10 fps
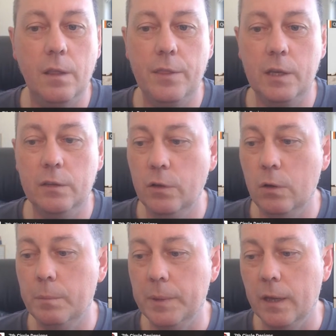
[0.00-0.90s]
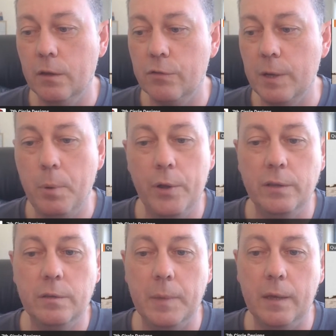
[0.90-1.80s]
nothing at all. But yeah, great
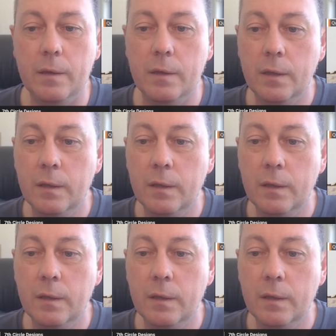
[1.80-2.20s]
point to make.